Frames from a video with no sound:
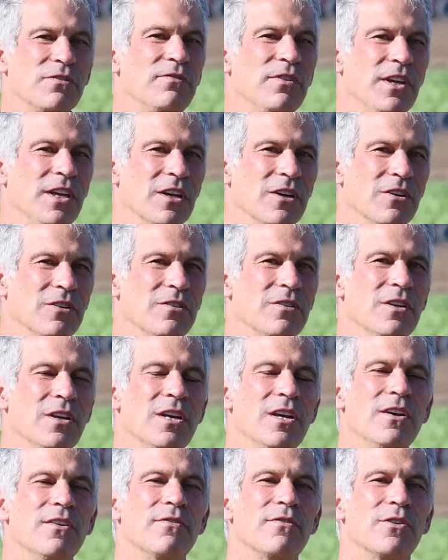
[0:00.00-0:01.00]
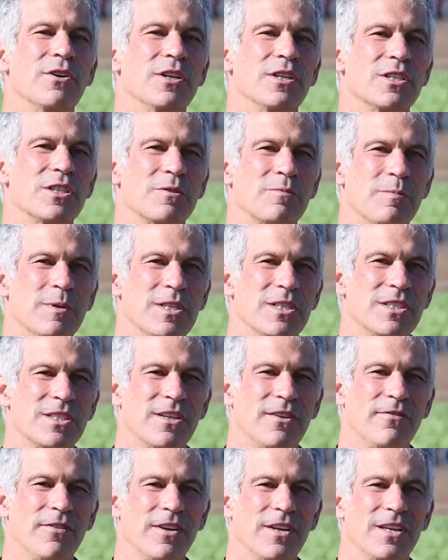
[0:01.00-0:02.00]
field for its
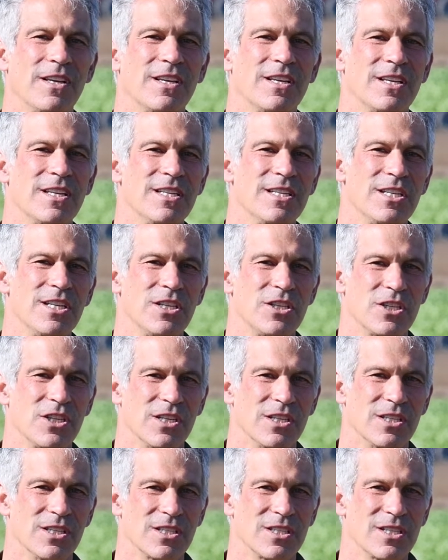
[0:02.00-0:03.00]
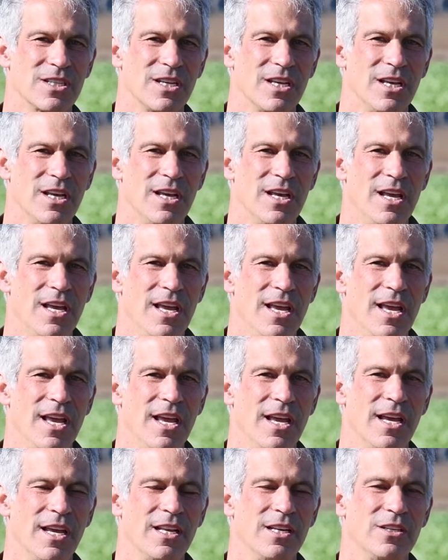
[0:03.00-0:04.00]
specific conditions.
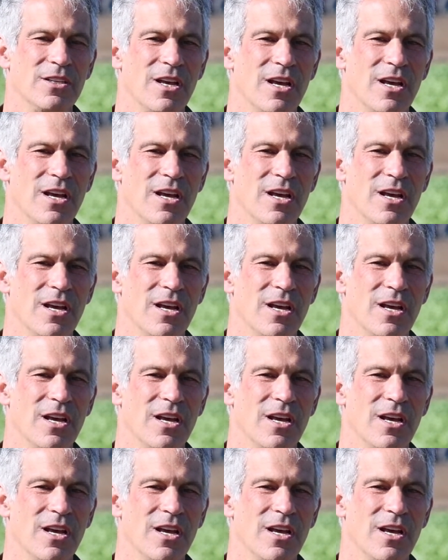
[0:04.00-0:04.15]
And